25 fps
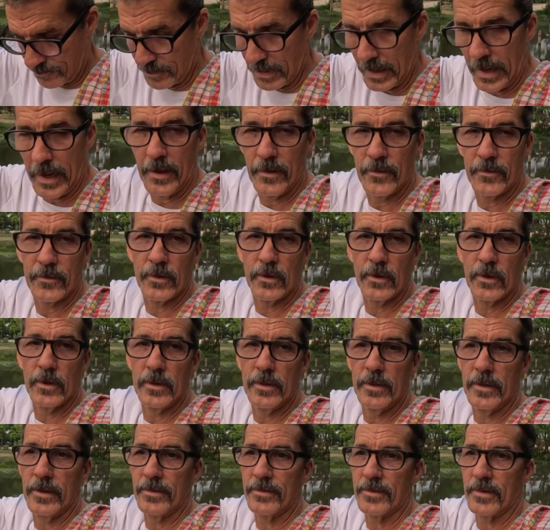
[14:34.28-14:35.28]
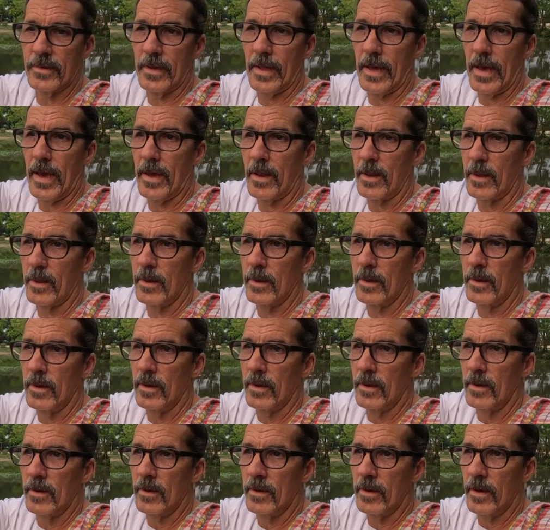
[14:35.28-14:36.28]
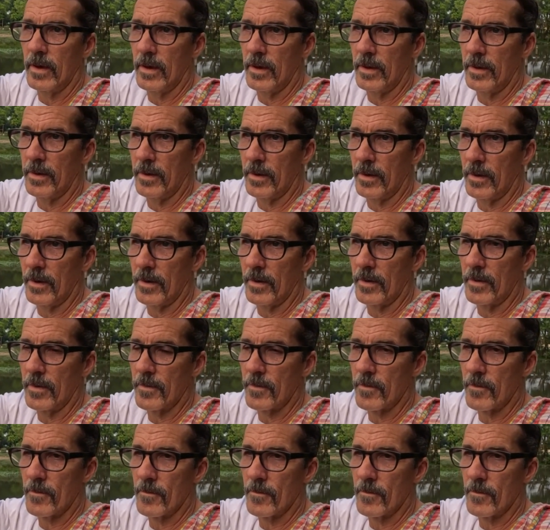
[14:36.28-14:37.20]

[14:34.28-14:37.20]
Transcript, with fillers: basil and this and that. And uh,